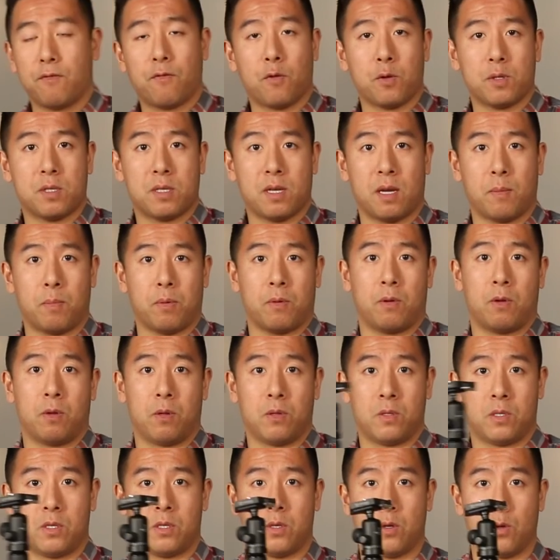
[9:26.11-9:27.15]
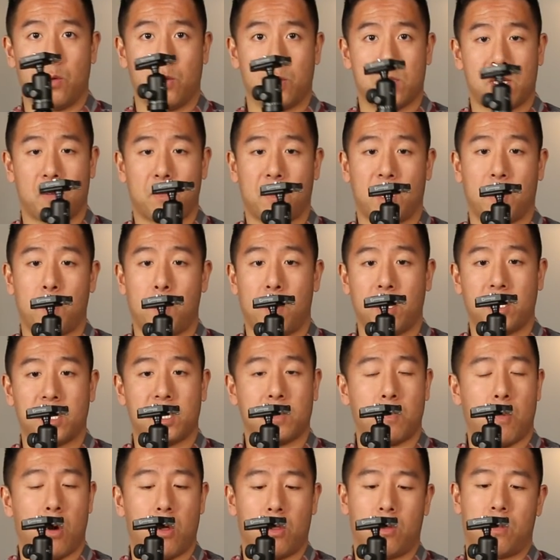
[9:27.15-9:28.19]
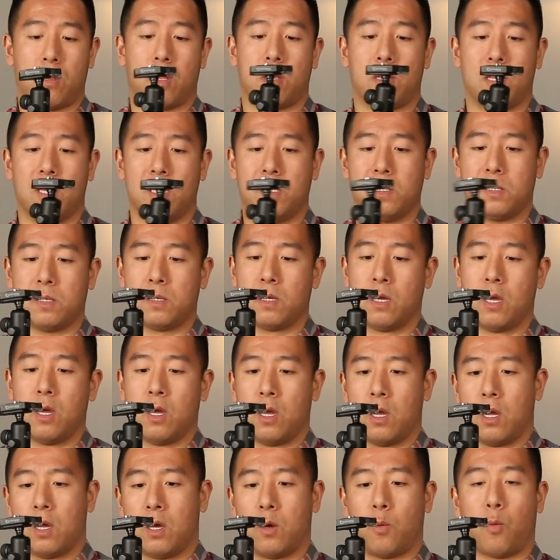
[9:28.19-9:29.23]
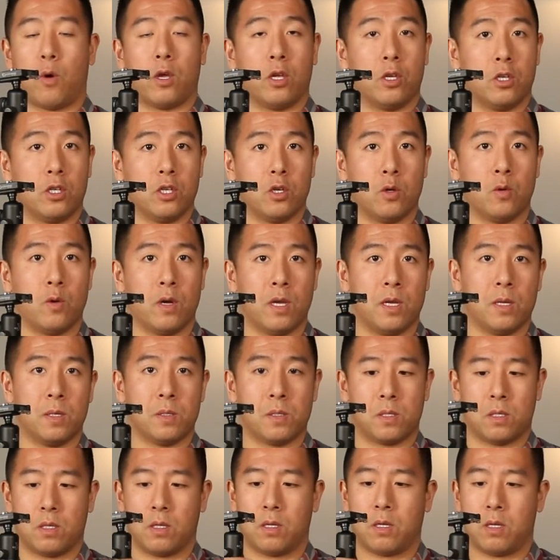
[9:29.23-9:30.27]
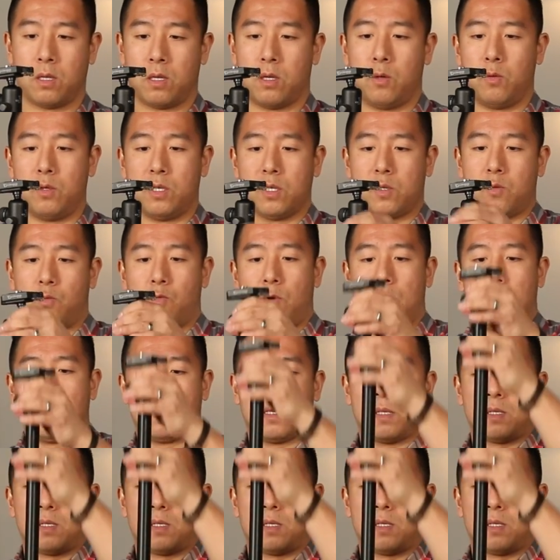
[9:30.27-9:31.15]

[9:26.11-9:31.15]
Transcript: folds up to something much smaller than this. What you do is you just raise the